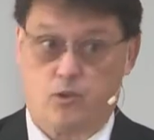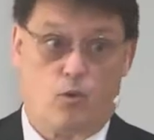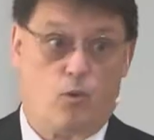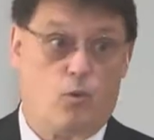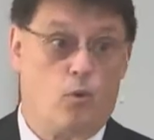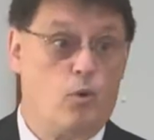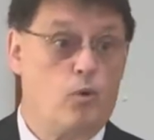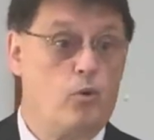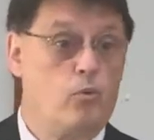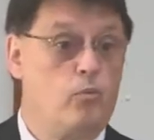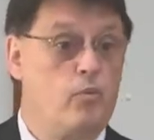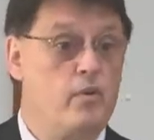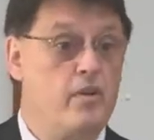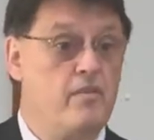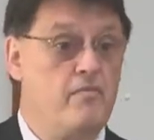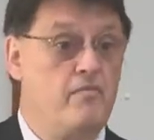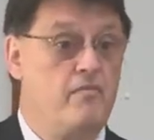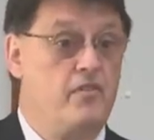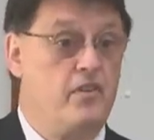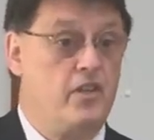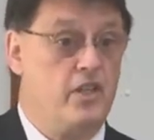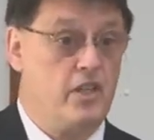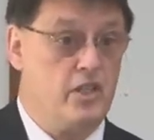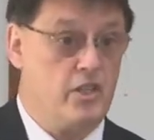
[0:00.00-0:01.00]
or
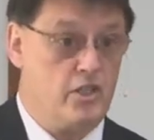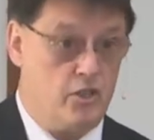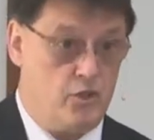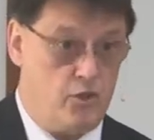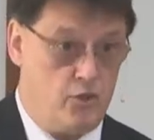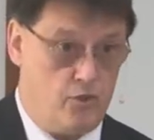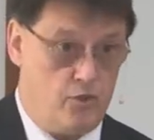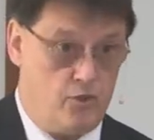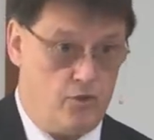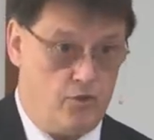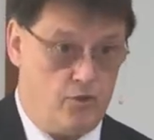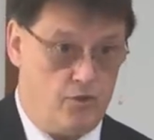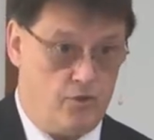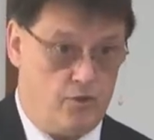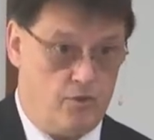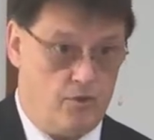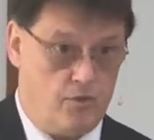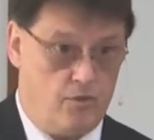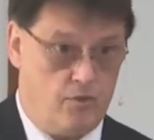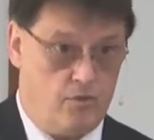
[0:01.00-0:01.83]
revenge